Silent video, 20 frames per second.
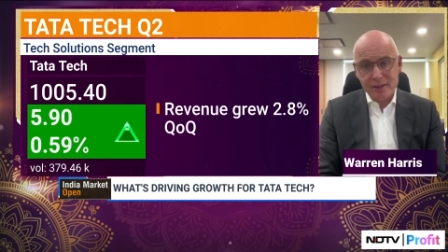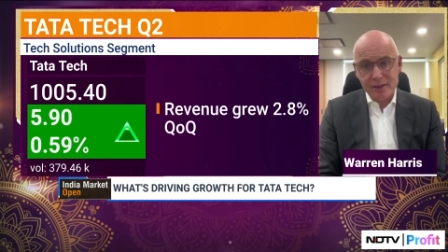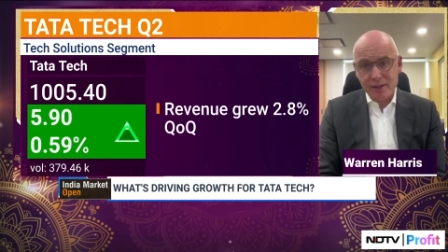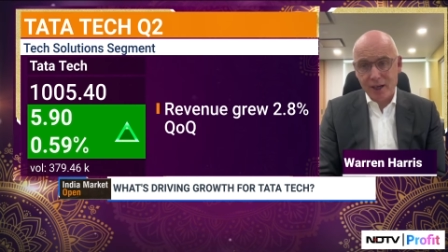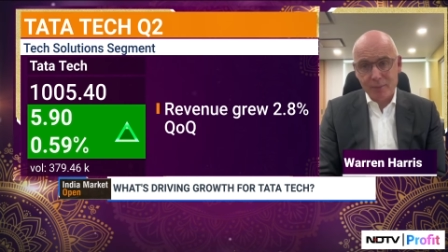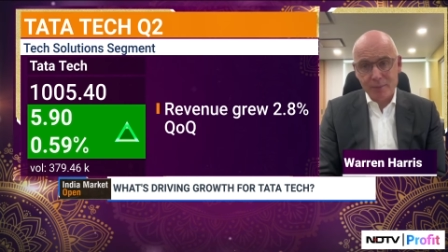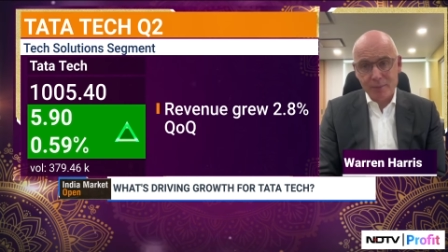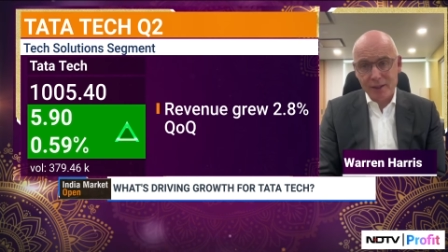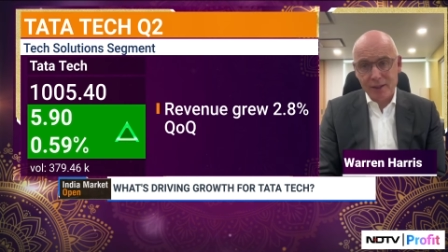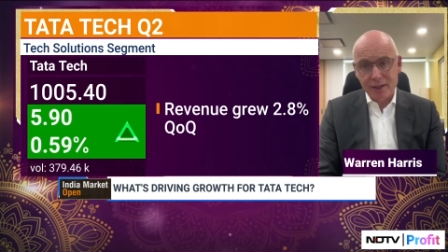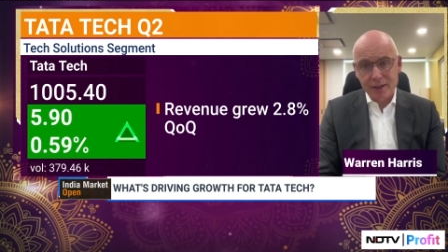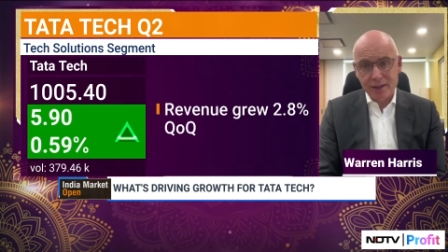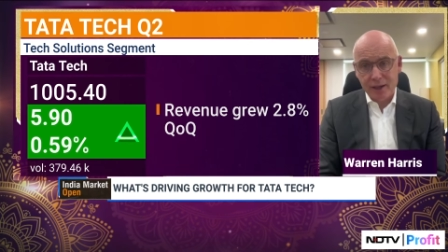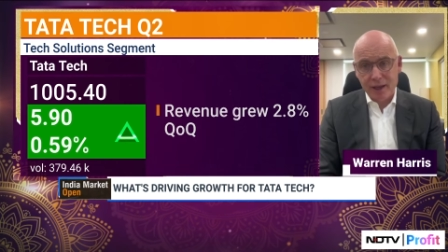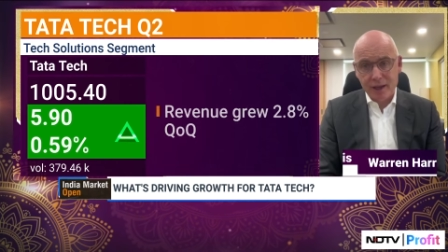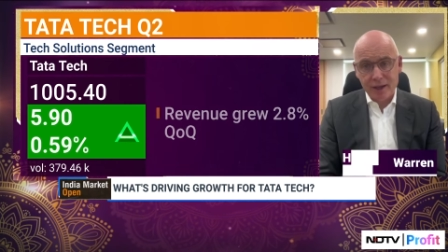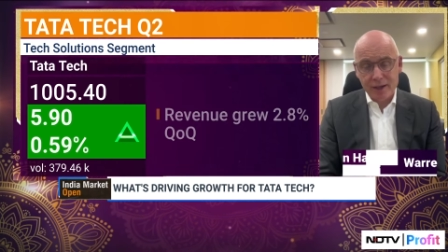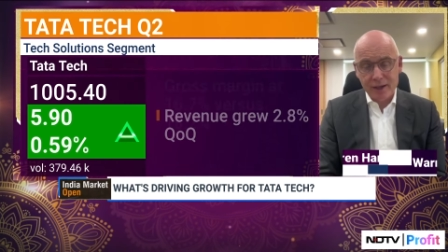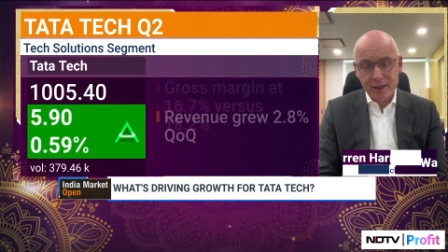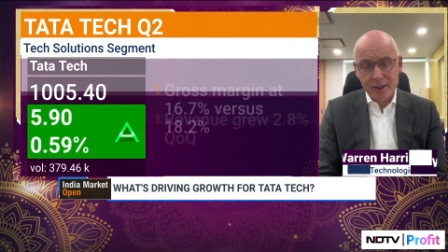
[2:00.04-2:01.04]
to come in the
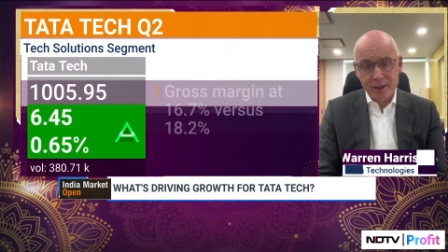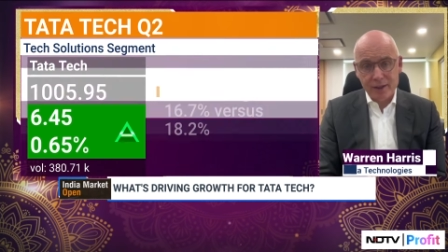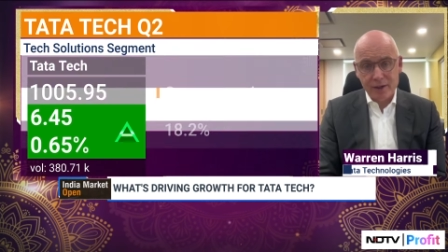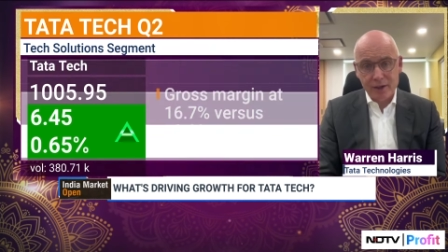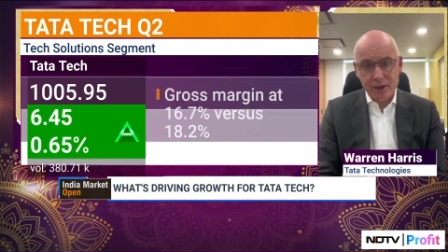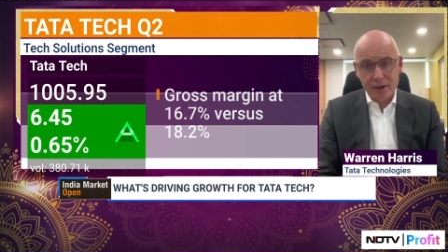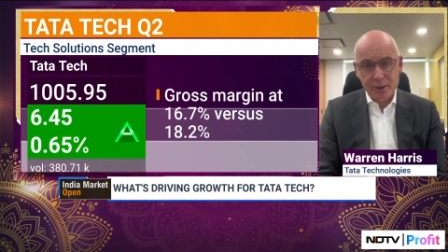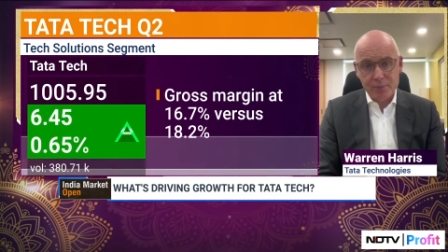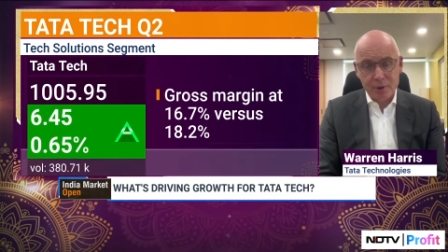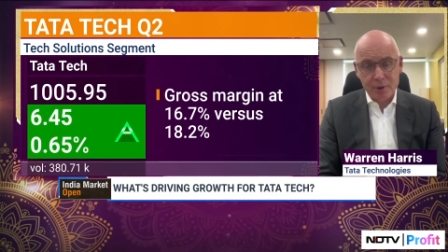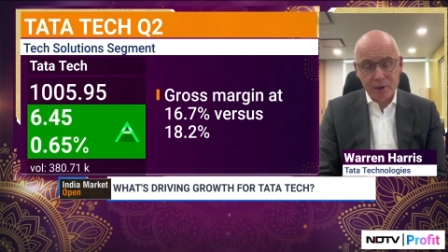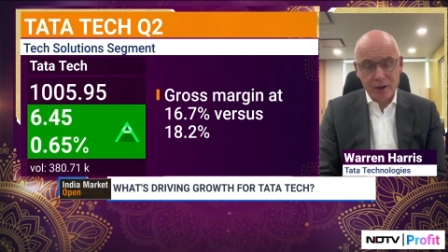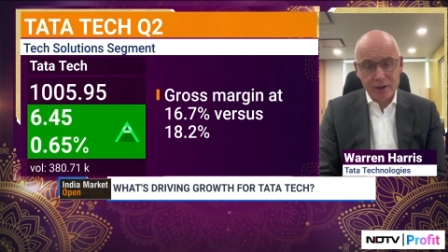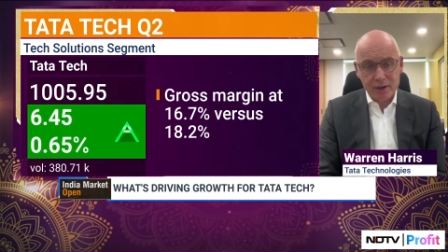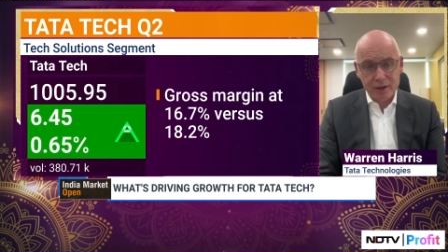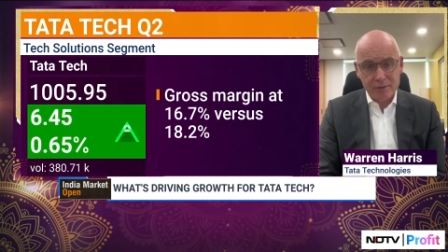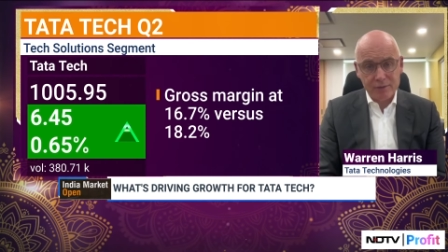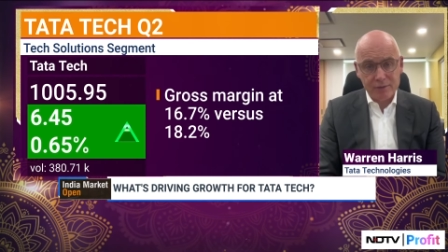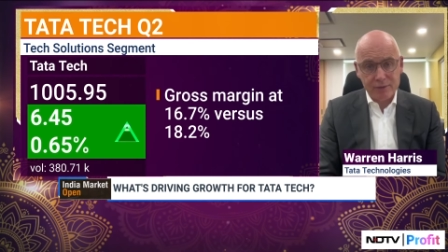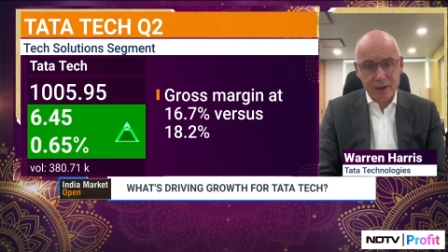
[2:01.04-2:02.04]
early
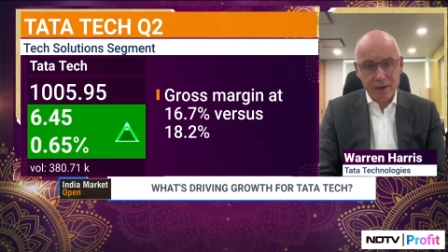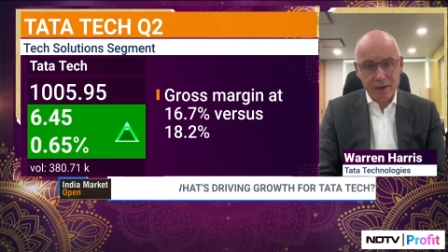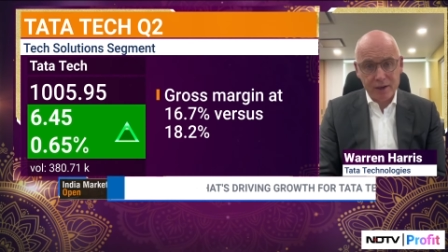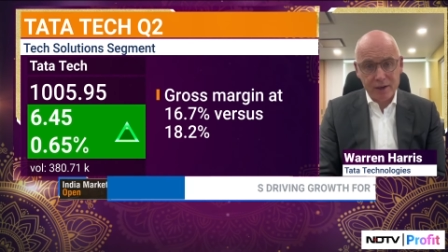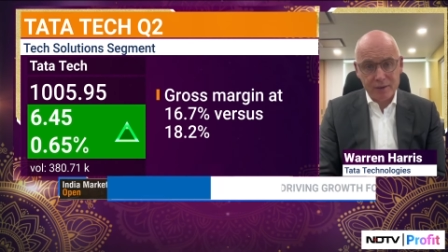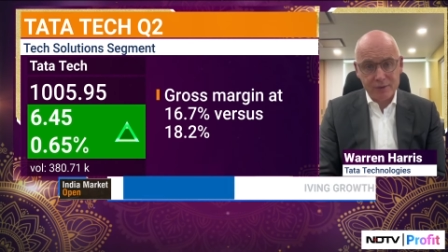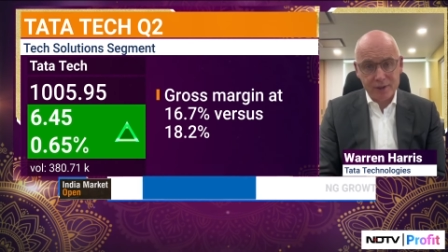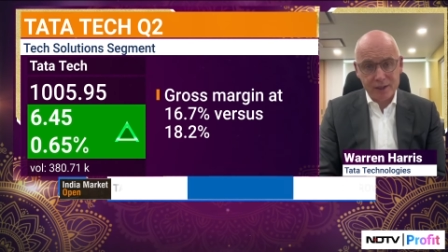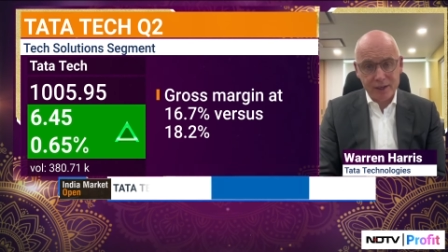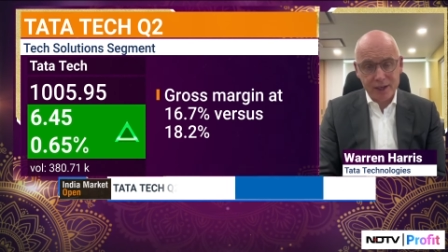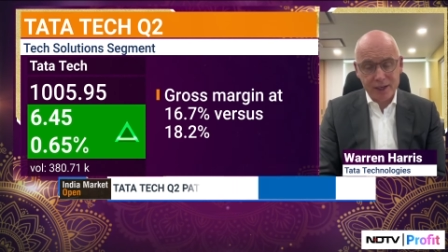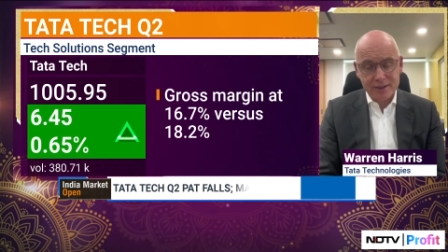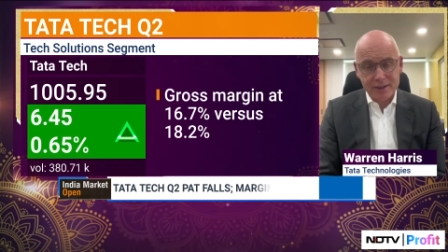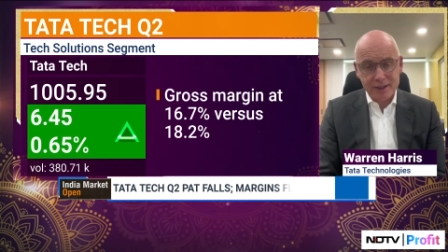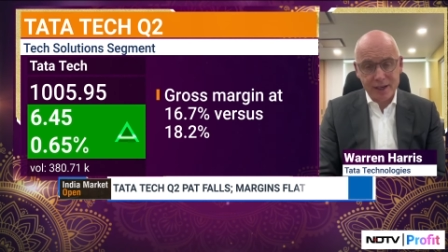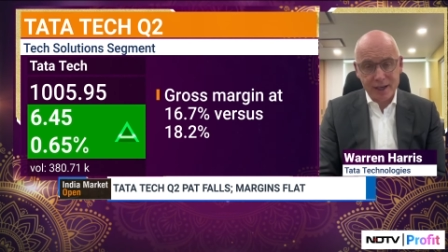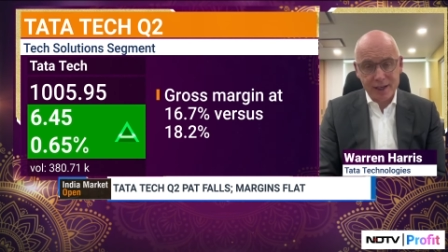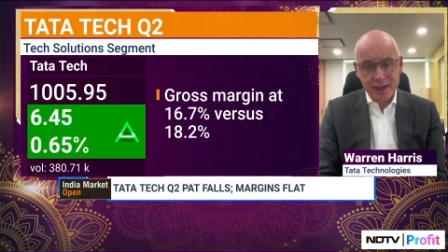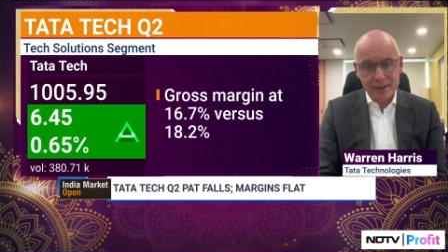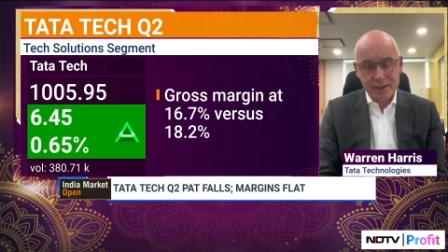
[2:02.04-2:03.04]
part of the next
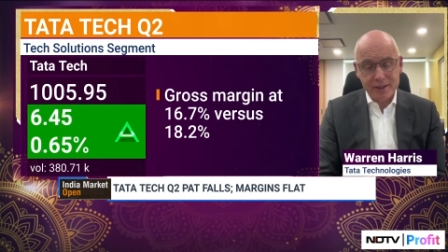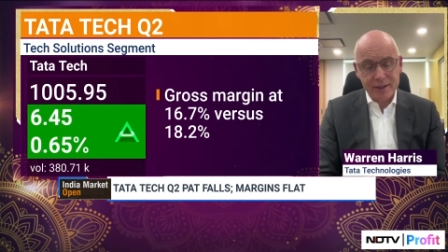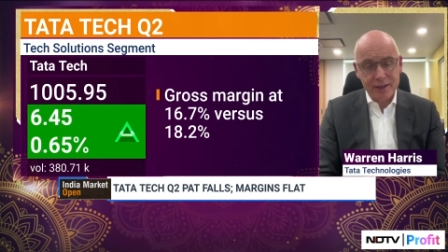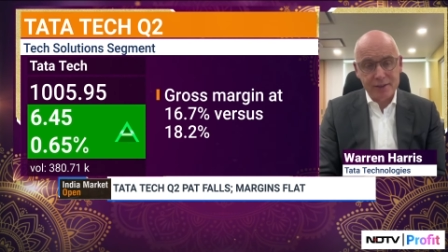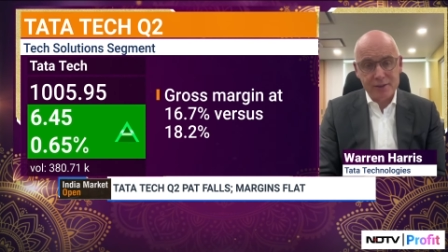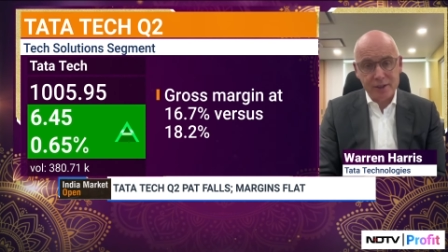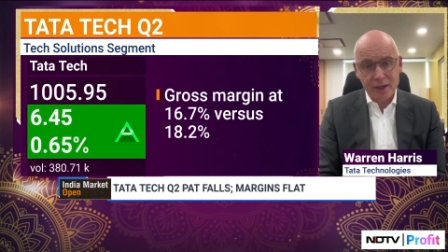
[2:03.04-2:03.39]
calendar year.